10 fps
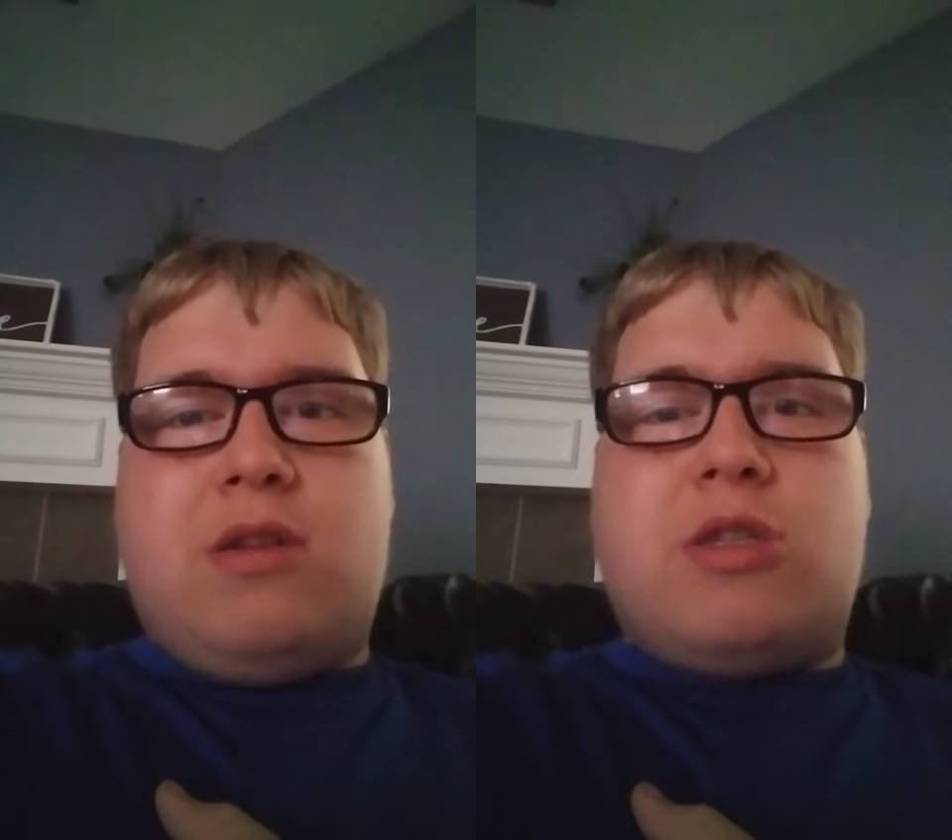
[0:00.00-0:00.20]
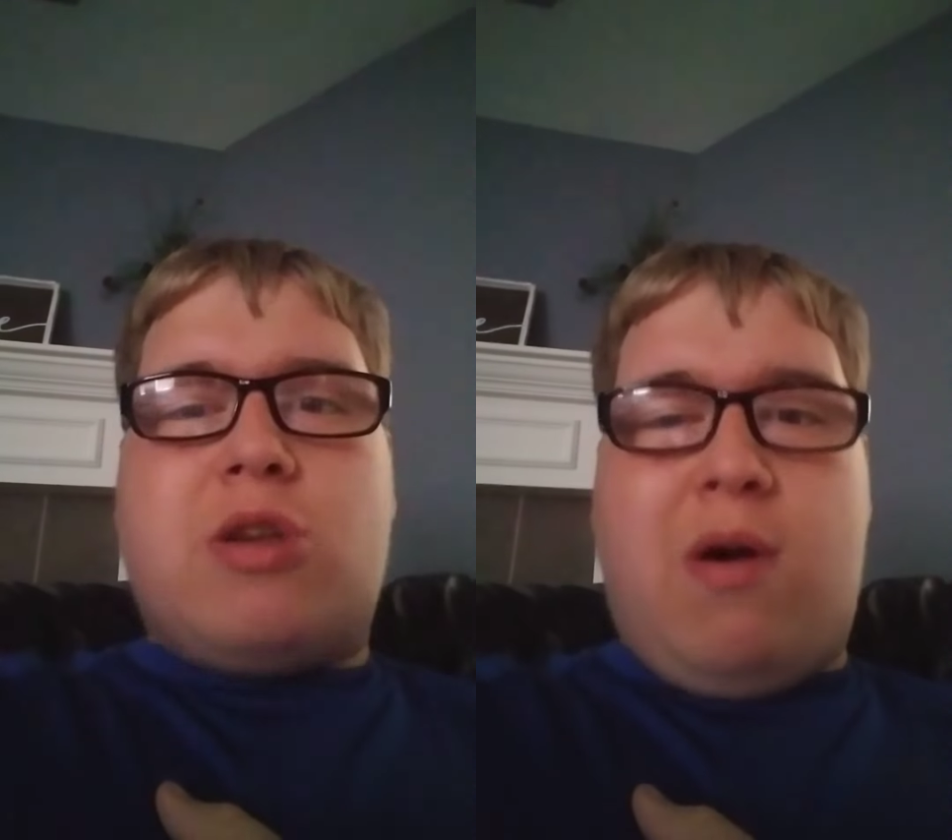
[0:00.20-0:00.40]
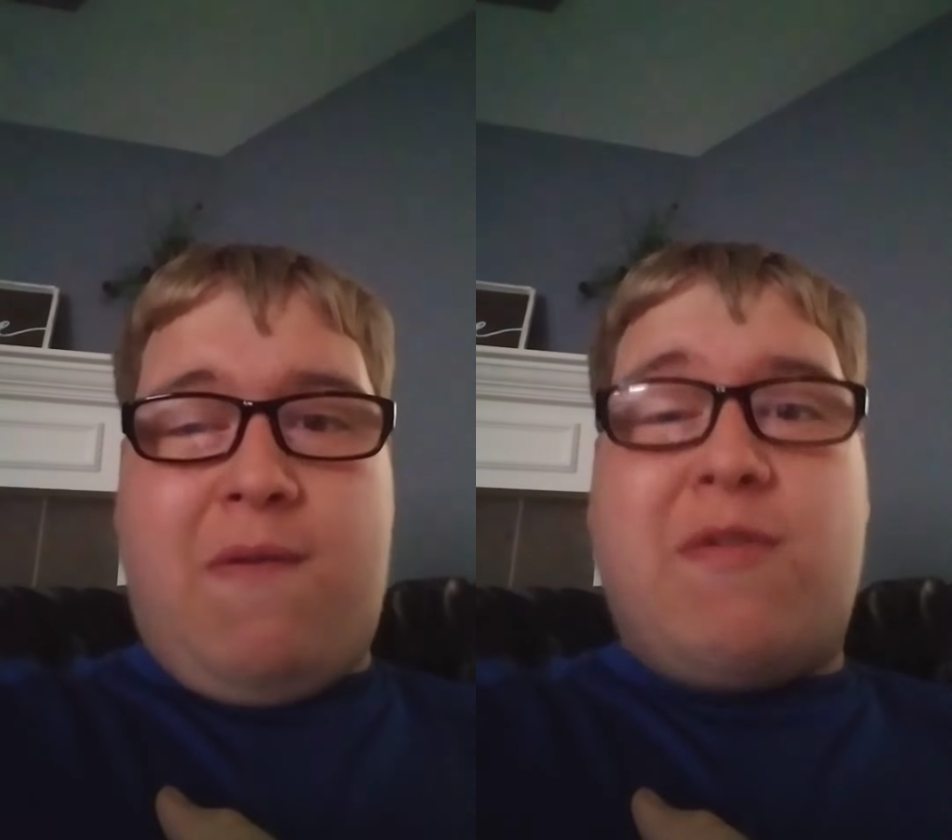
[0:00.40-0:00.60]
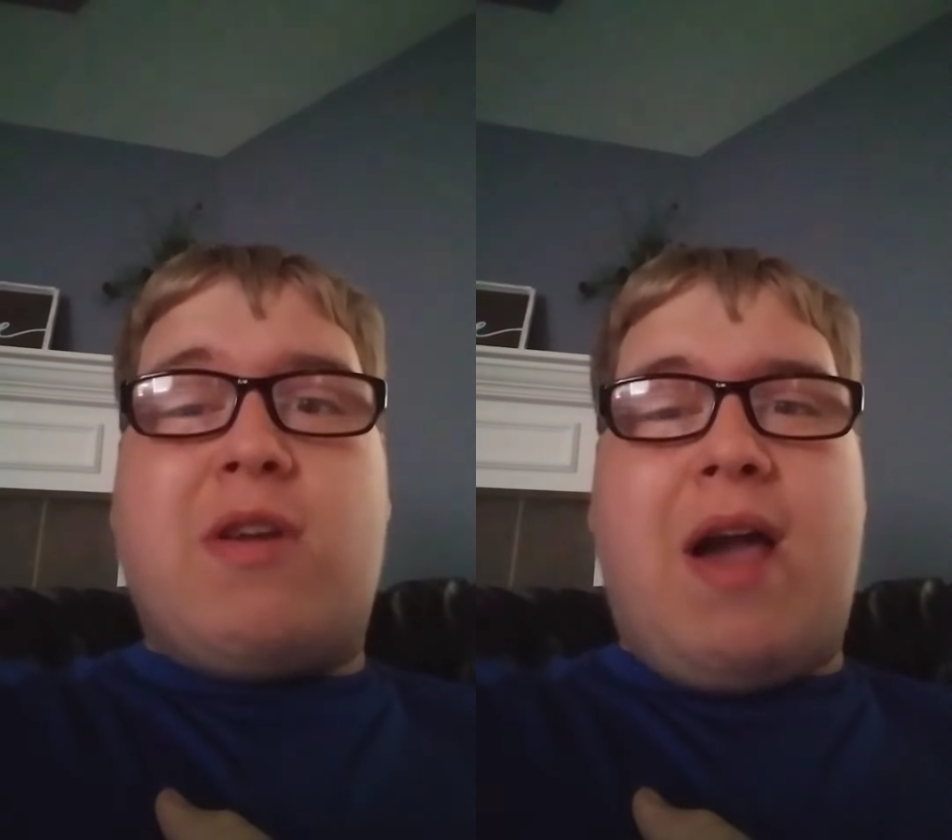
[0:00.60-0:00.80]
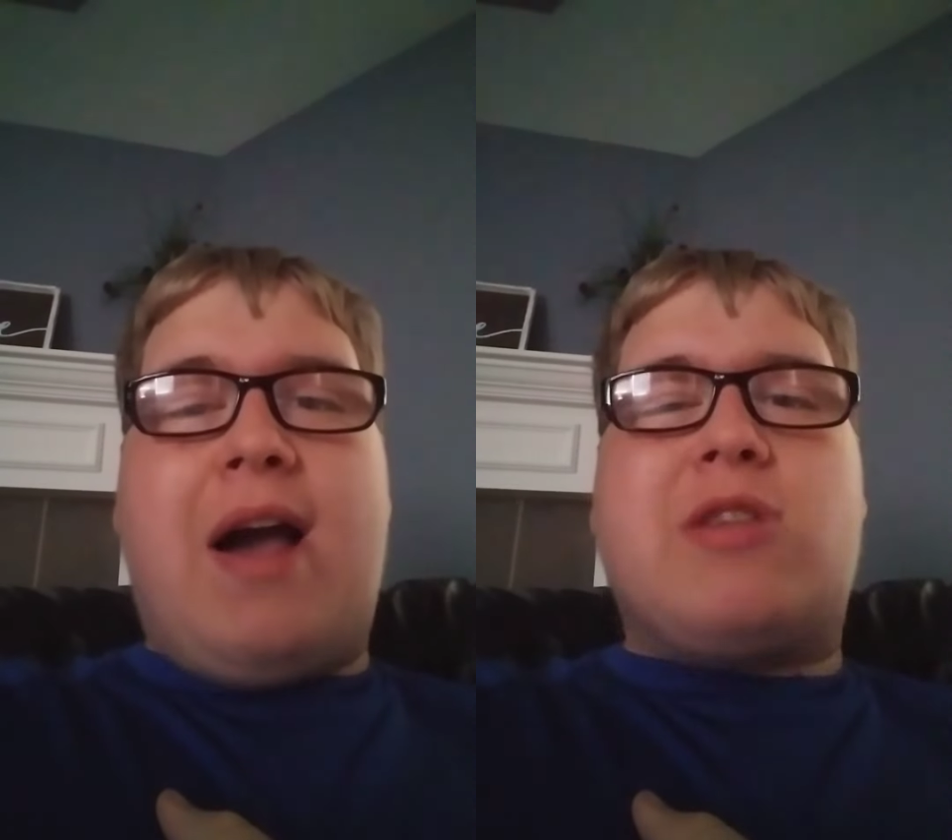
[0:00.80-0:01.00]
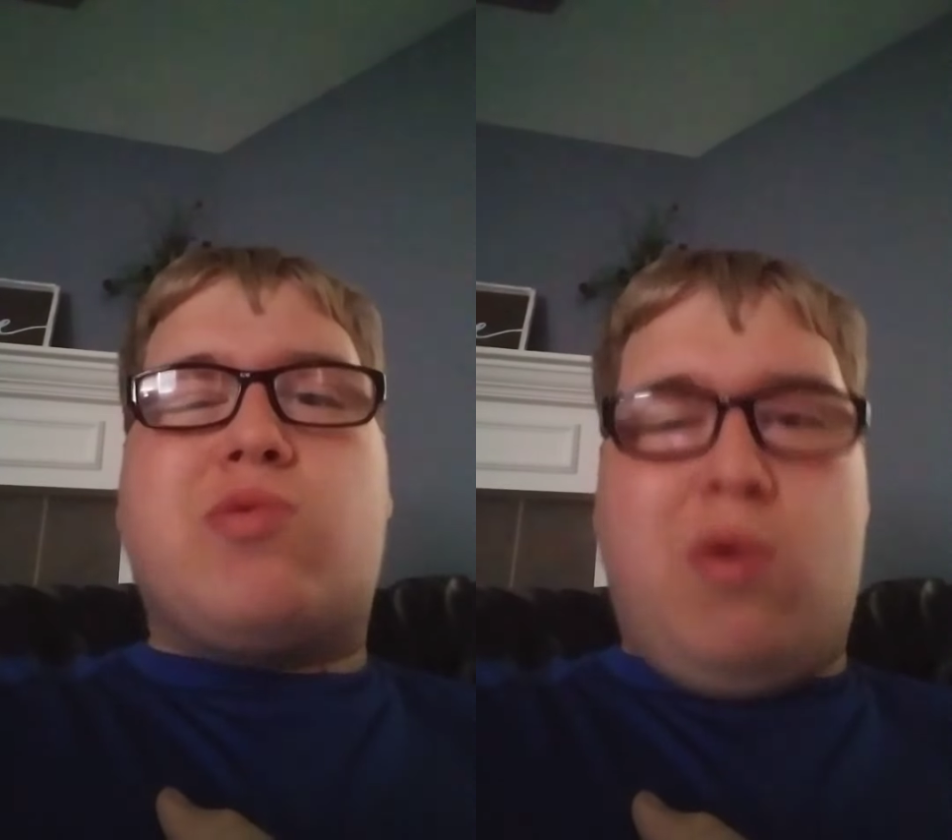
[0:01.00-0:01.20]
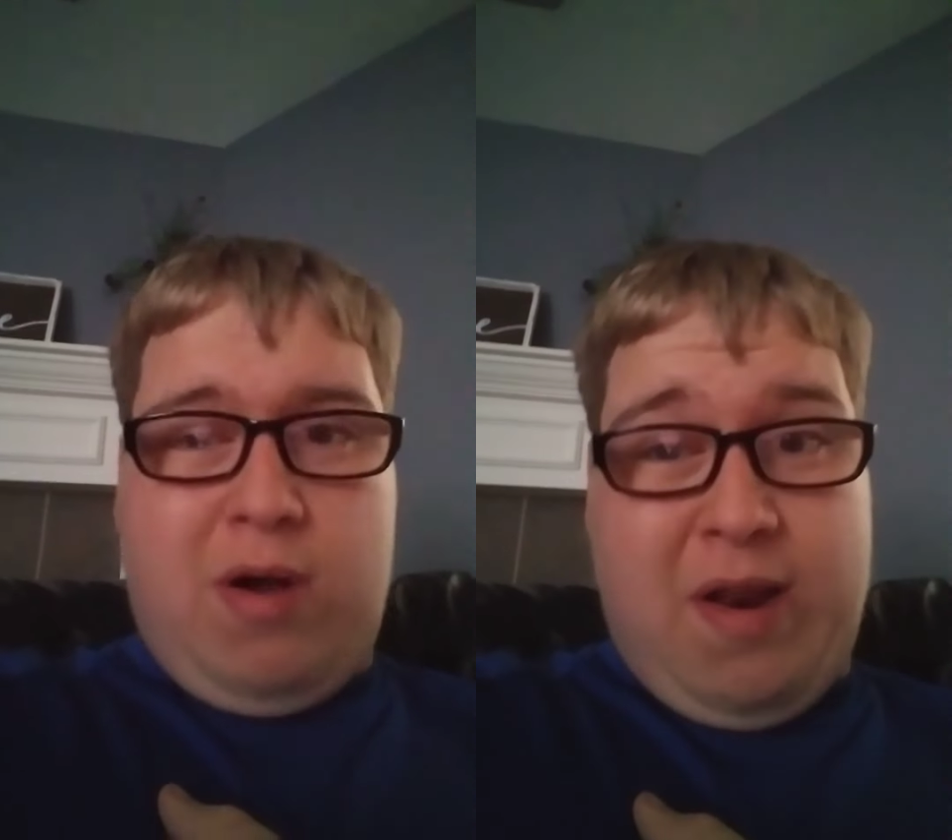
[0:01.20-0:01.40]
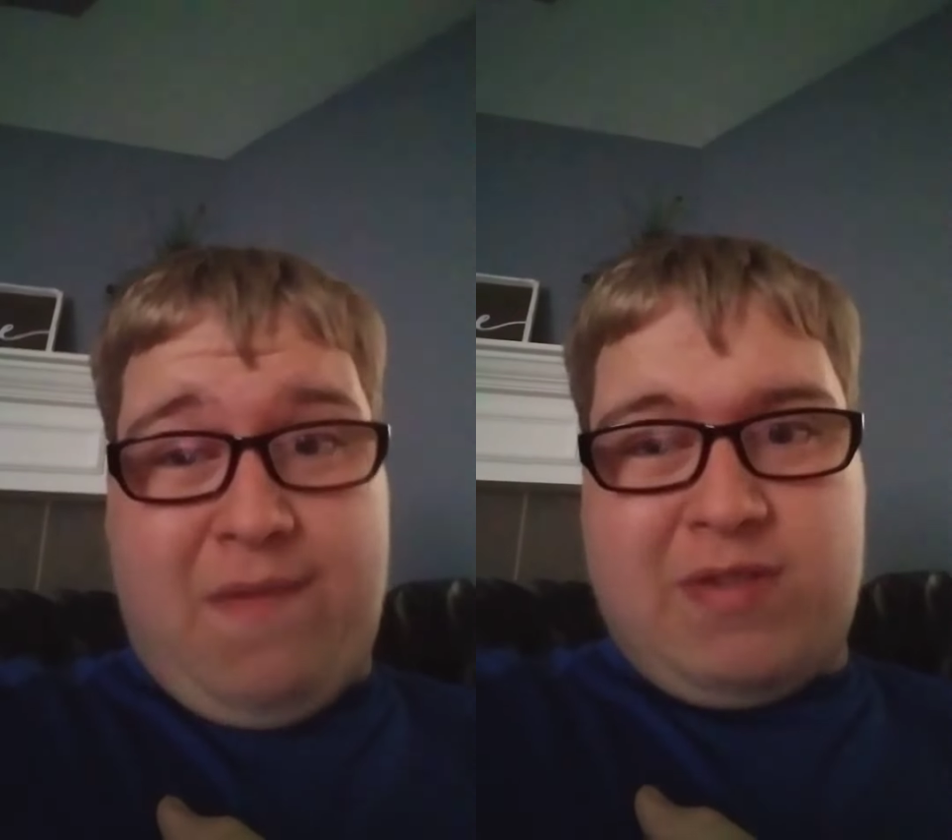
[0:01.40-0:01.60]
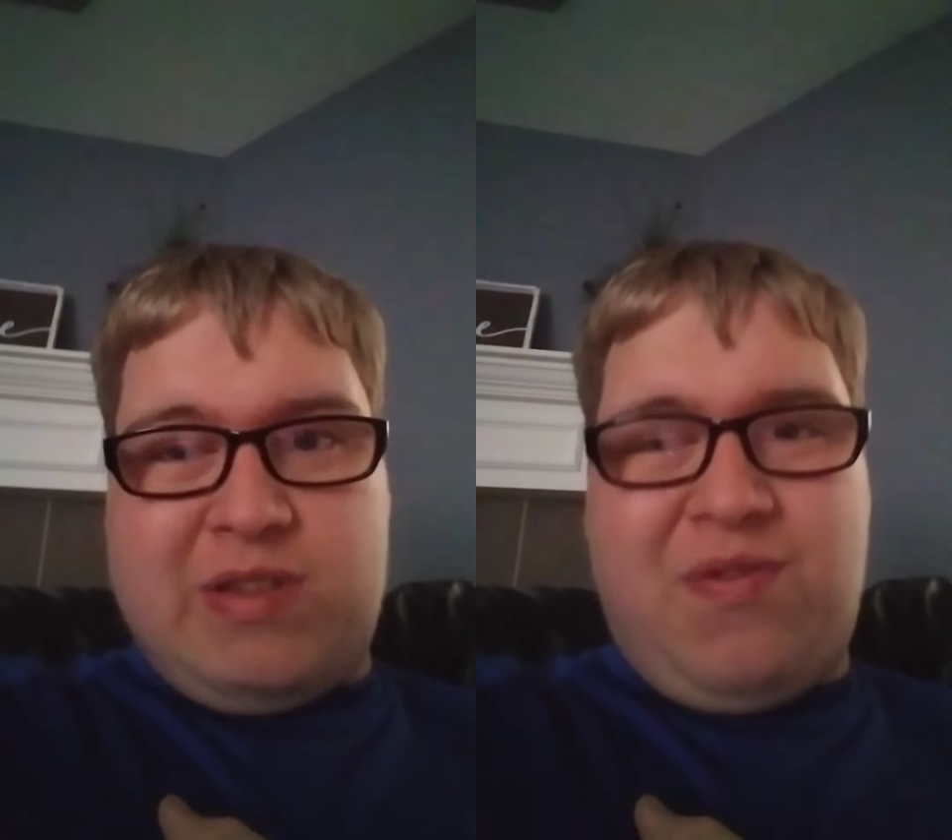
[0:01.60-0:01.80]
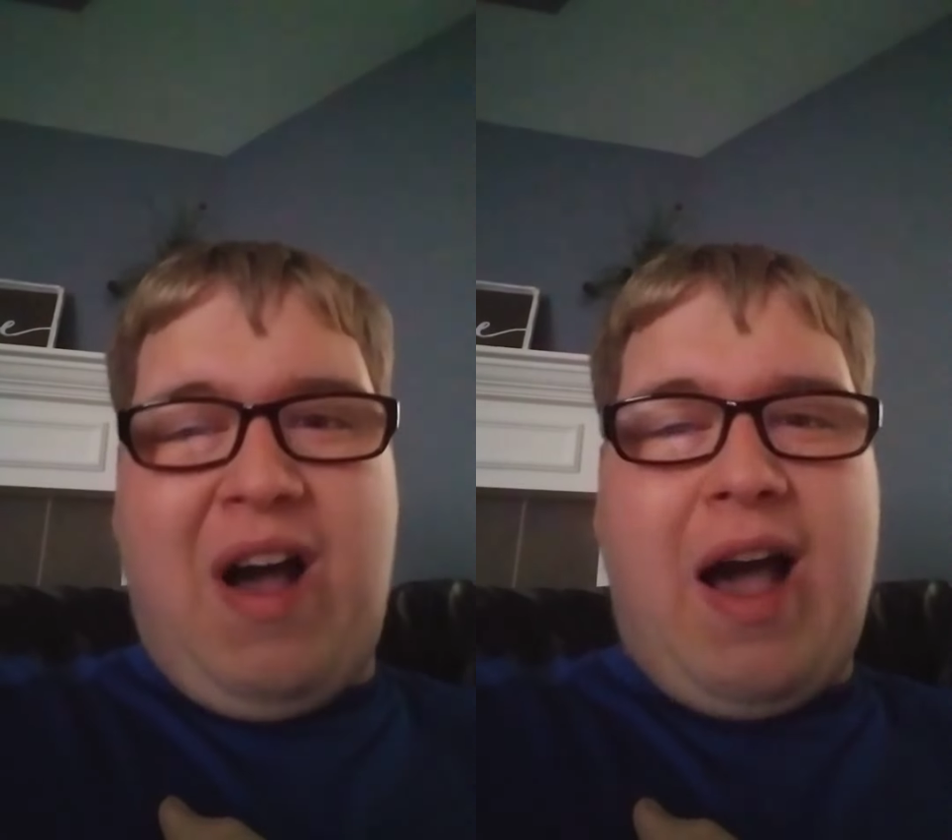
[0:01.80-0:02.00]
So if you guys would, if
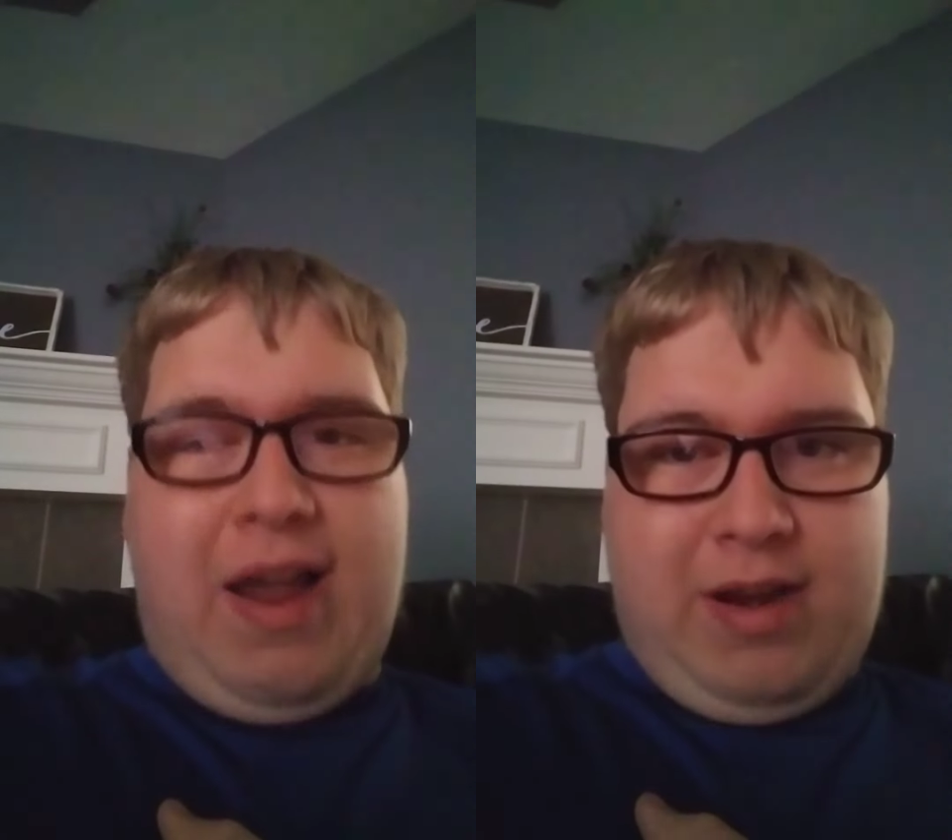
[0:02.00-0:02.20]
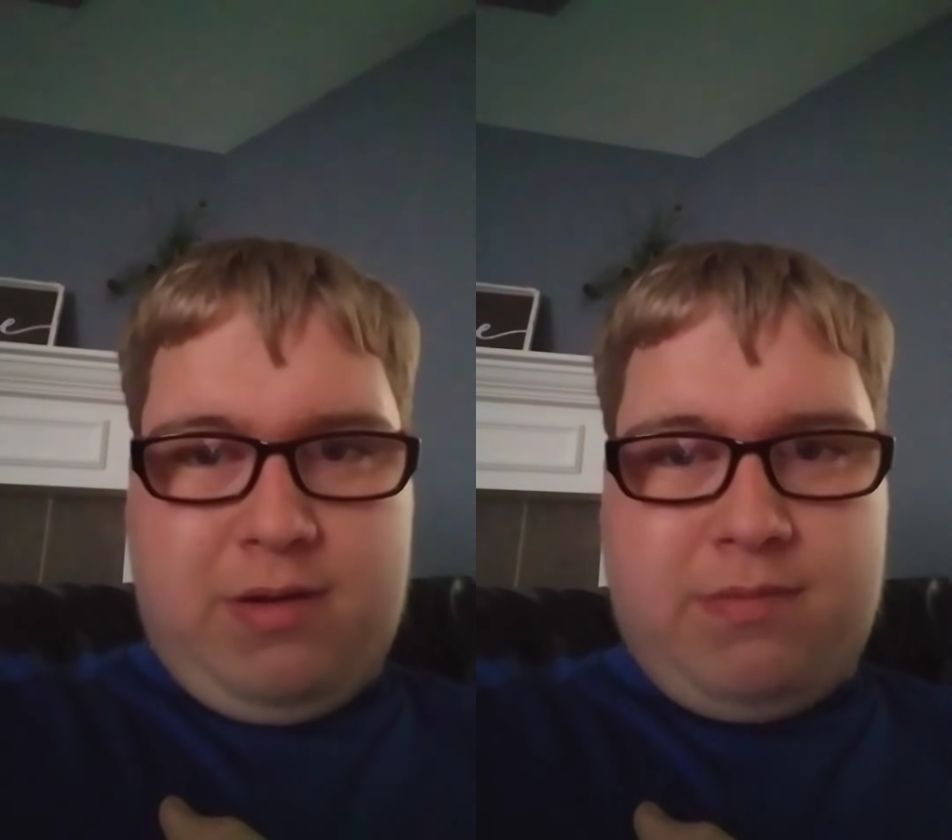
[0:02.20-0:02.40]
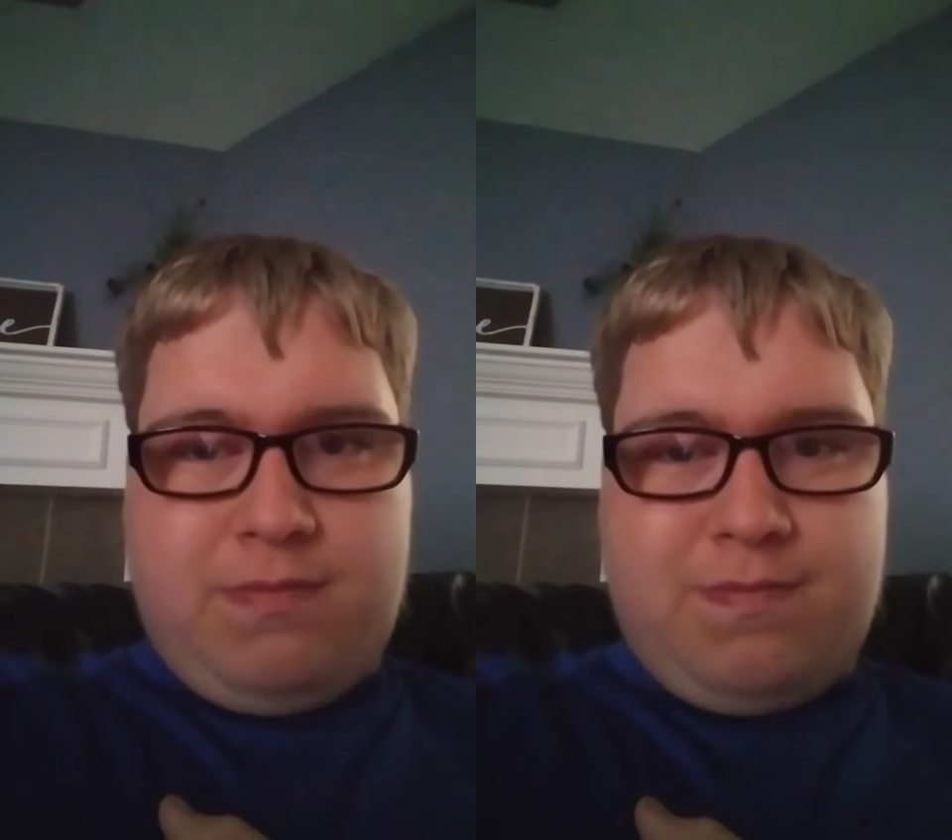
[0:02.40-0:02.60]
it's fine.